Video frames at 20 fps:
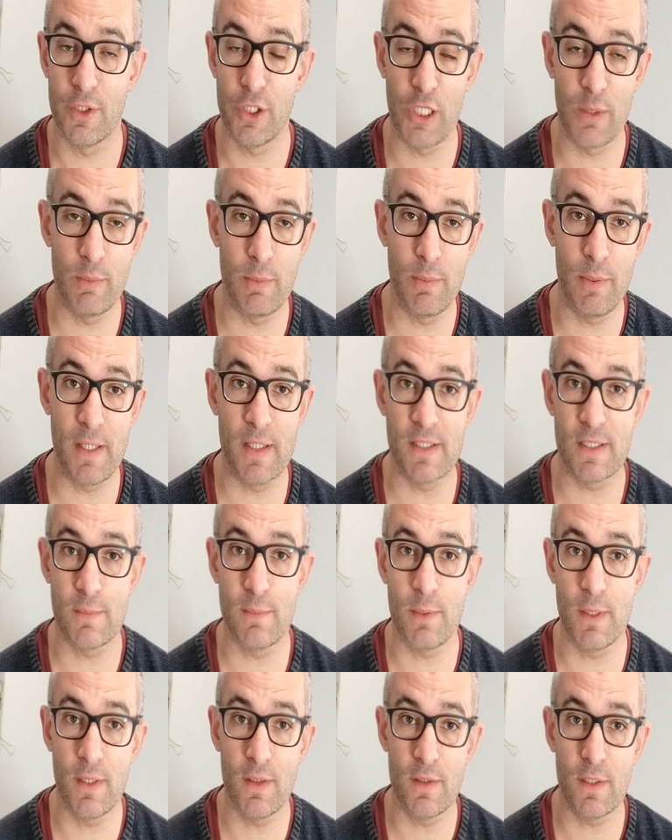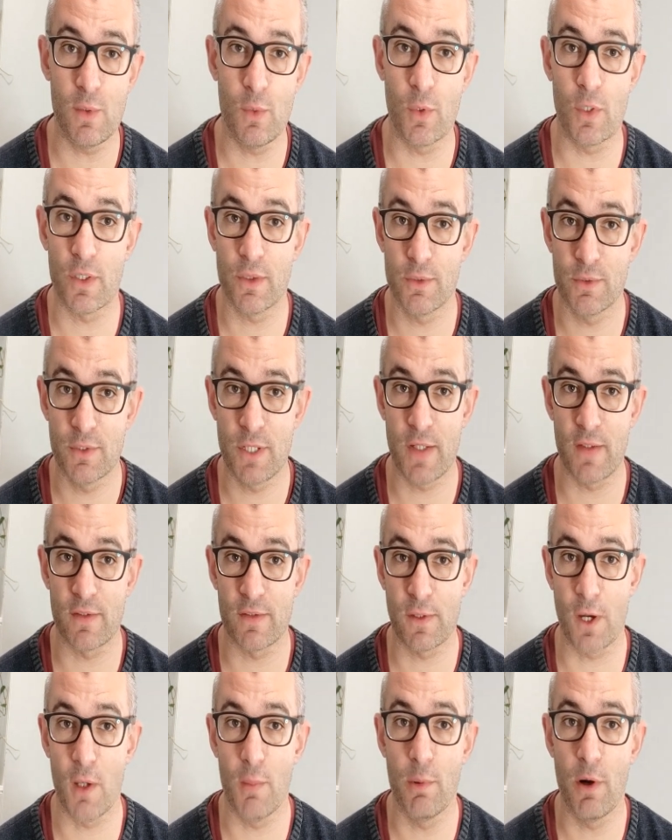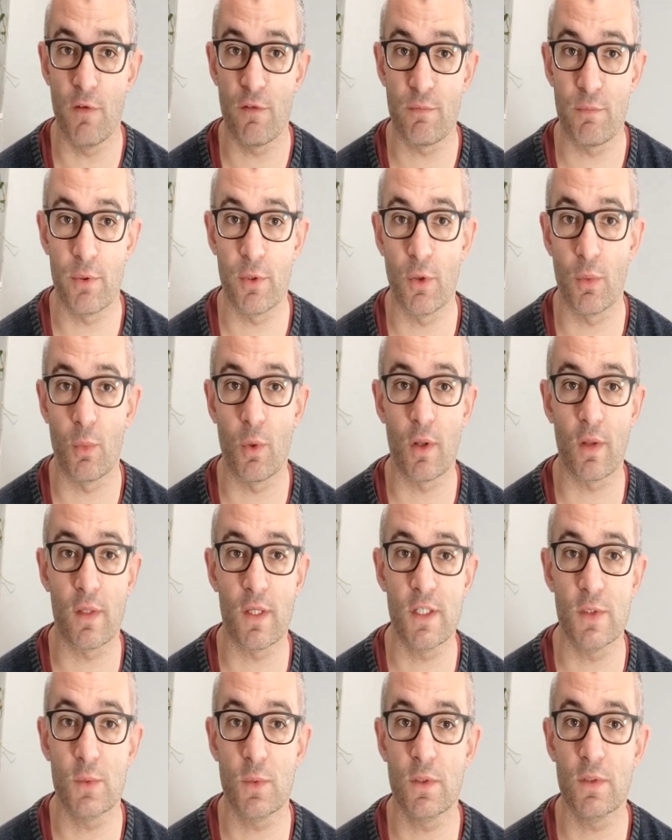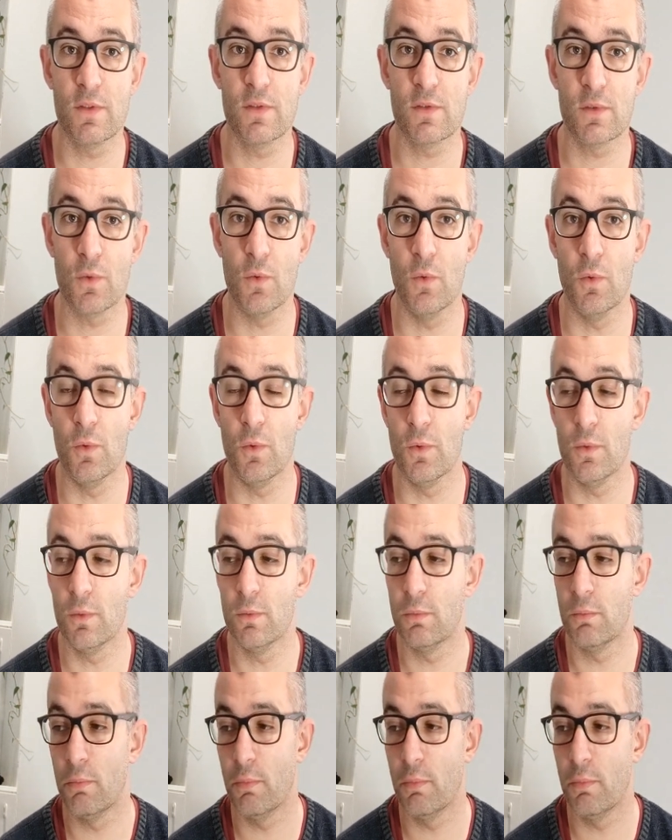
cheaper P C P that you want to take the scope off and put on one of these ones, or